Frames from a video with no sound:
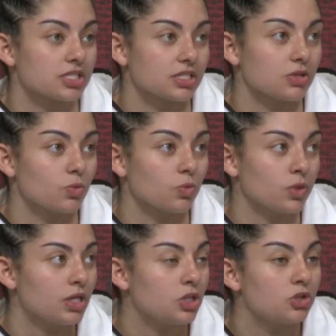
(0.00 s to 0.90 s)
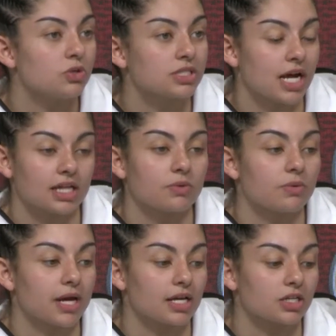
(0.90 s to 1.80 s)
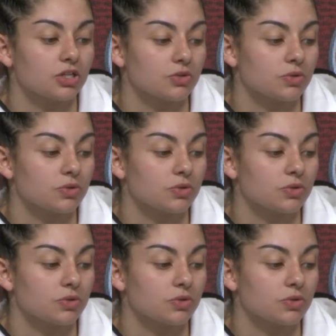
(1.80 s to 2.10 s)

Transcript: And we knew exactly what we had to do.